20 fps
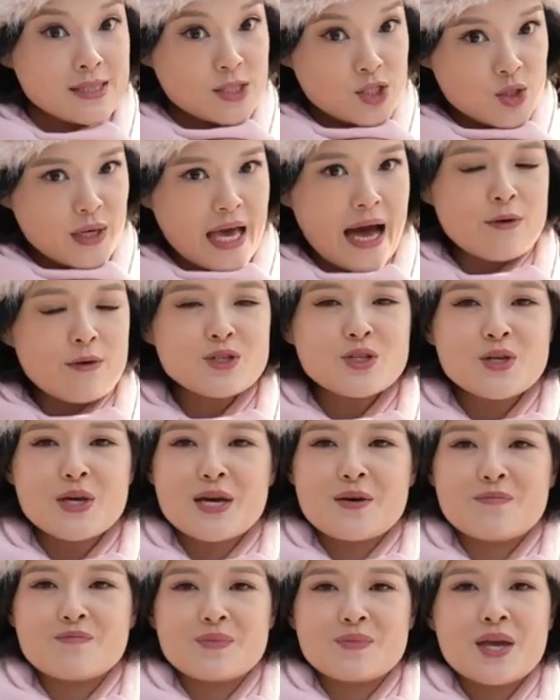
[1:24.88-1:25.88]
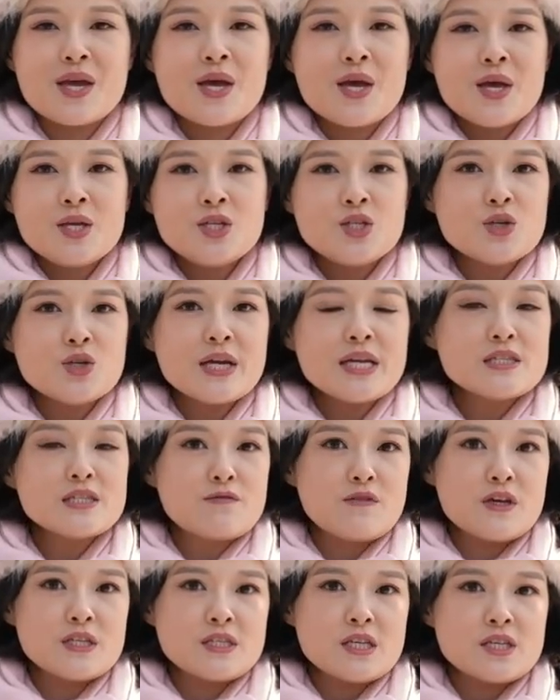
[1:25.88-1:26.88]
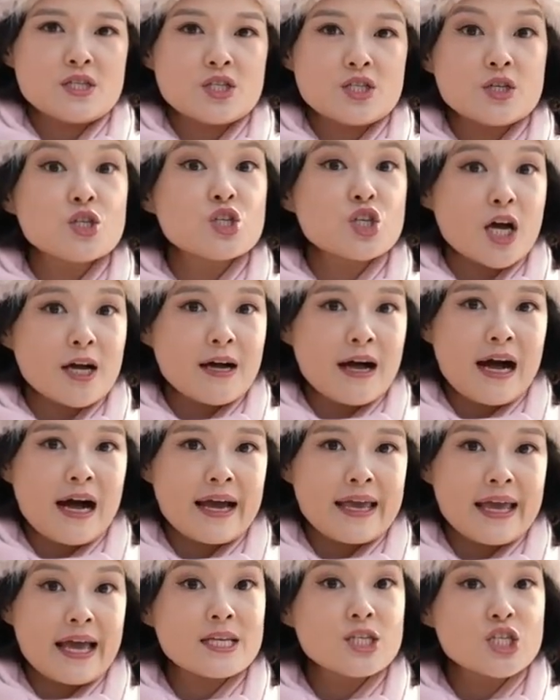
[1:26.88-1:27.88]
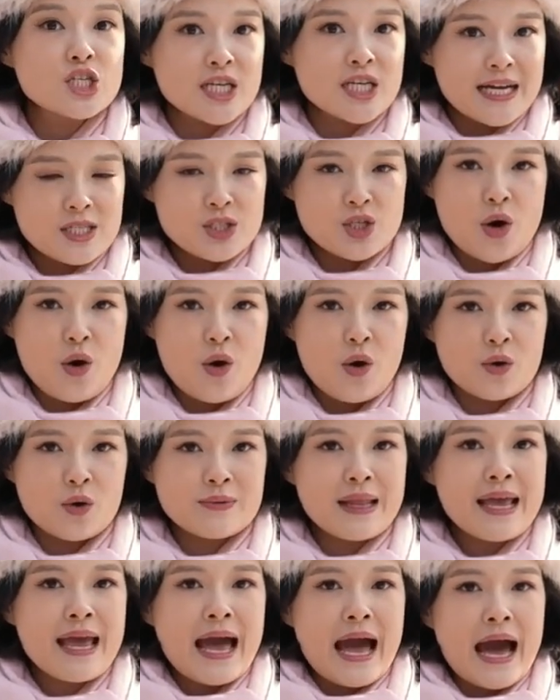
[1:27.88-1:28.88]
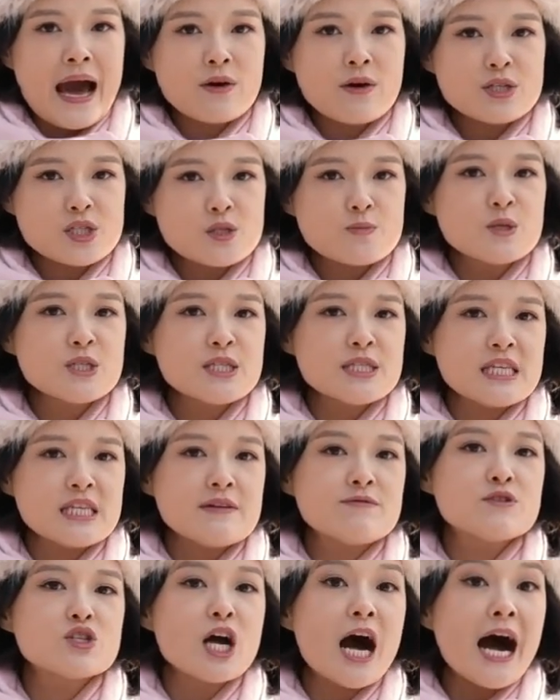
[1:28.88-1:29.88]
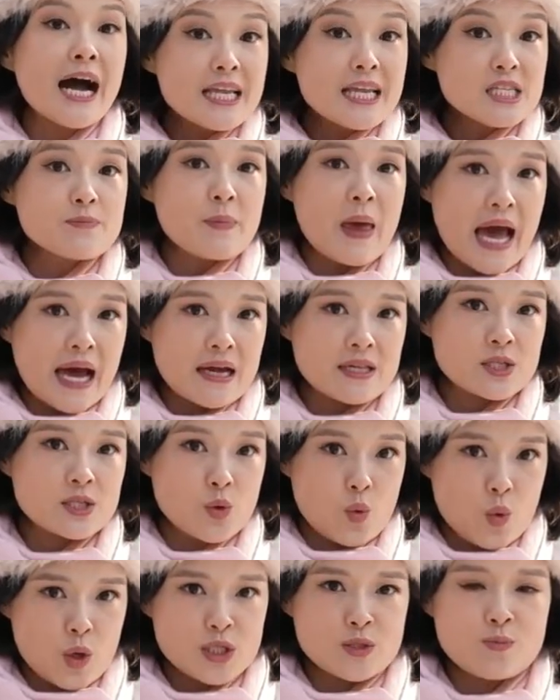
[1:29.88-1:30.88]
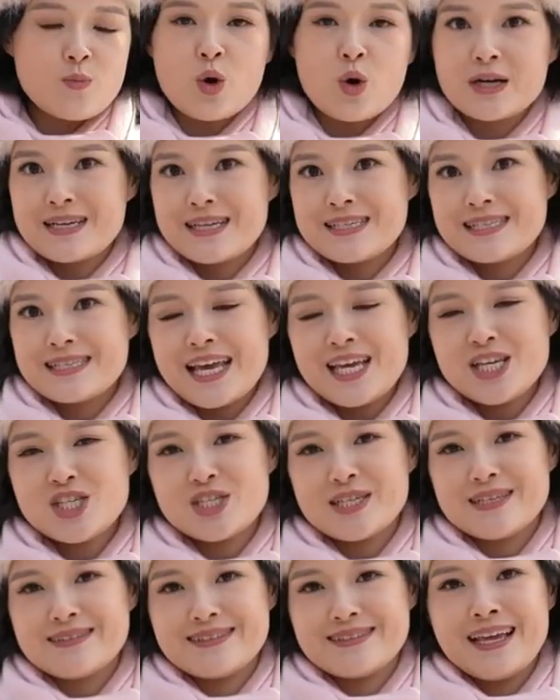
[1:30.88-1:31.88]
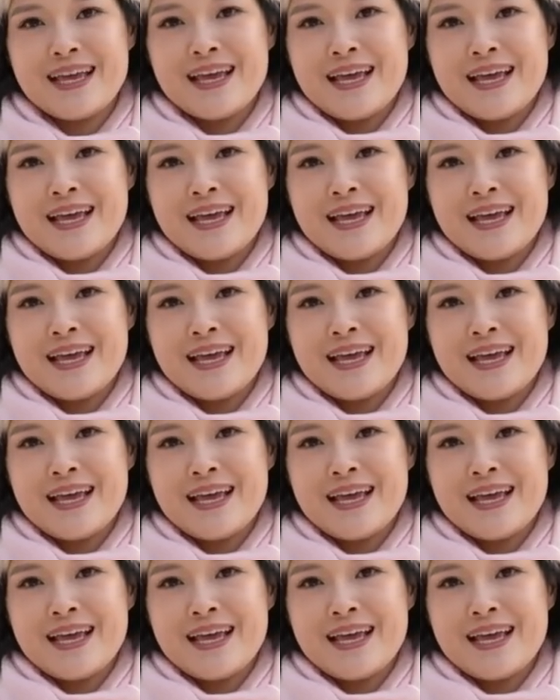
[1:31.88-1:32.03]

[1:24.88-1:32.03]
stood out to him? During his visits to Shanghai and Shandong, how does he perceive Chinese path towards modernization?